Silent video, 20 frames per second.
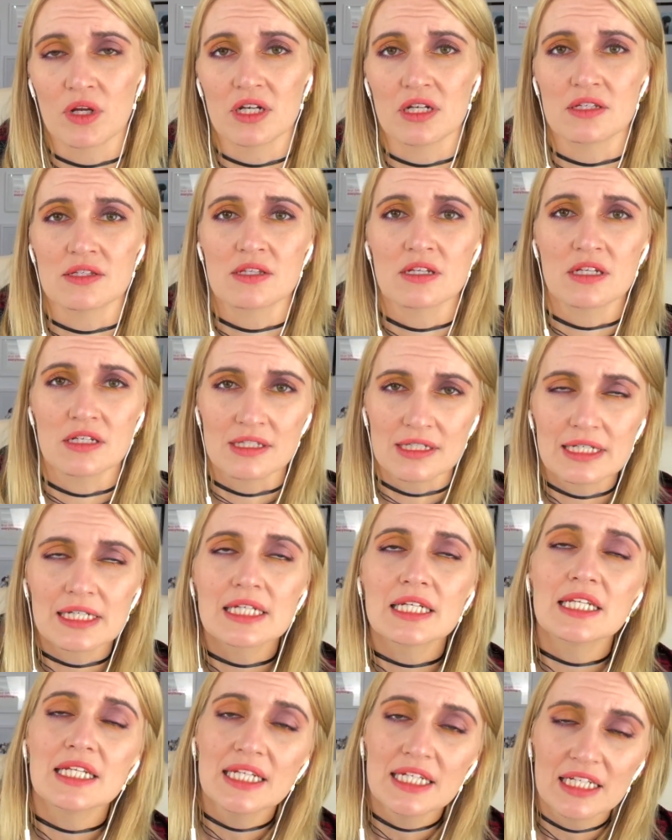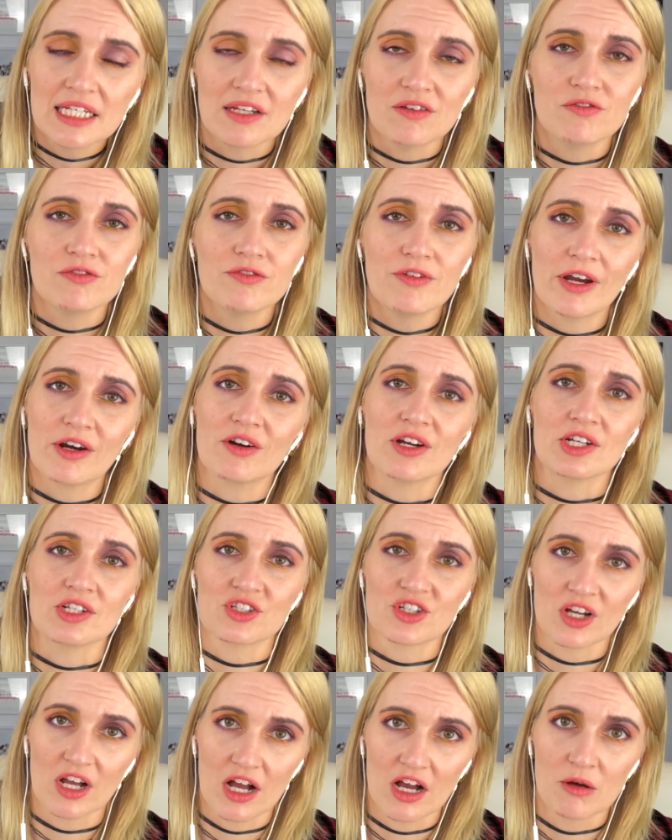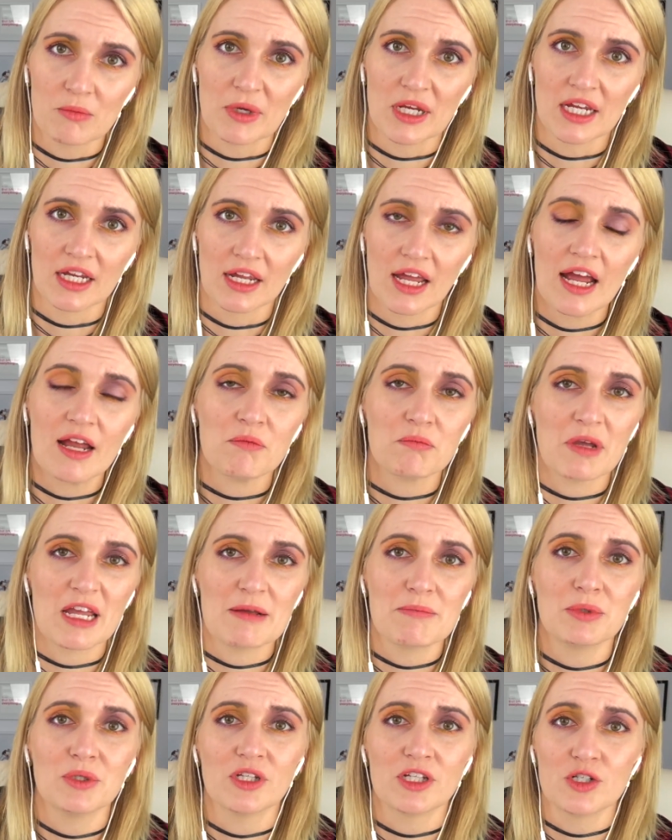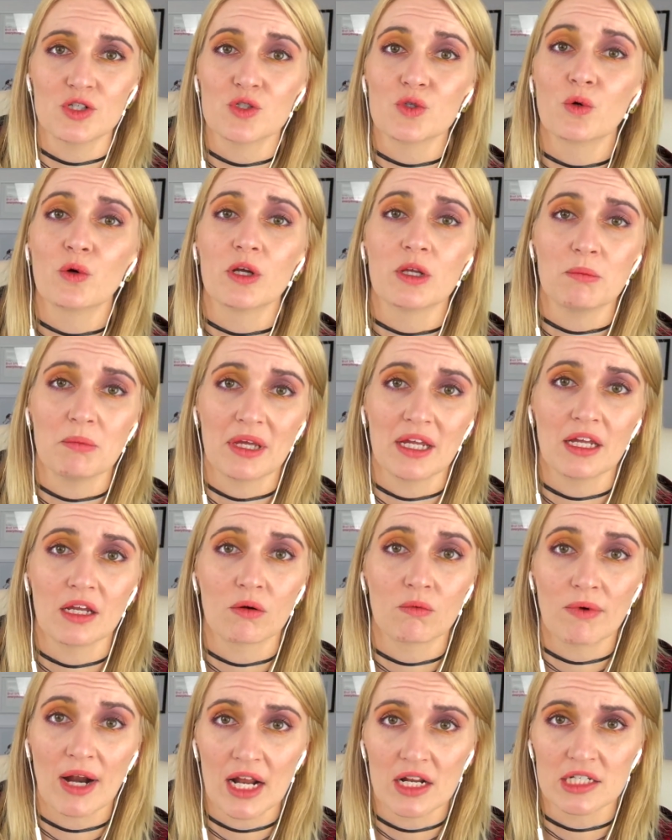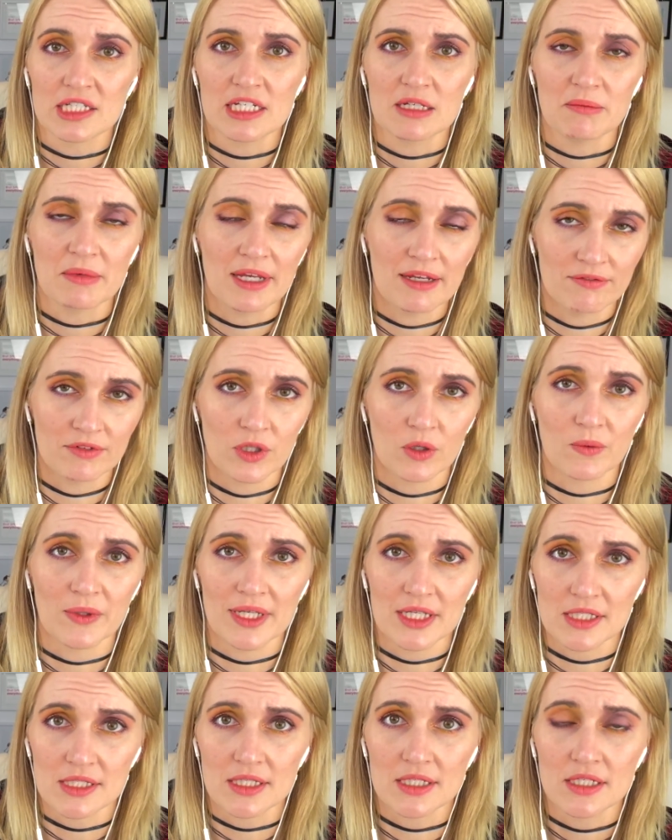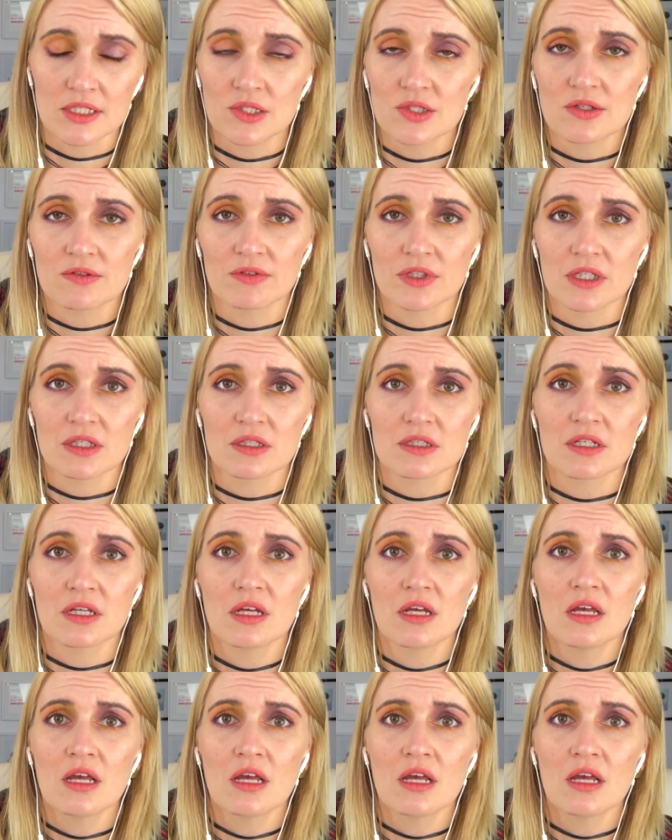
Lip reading: He's clearly very charming and people enjoy being around him even though he is an introvert.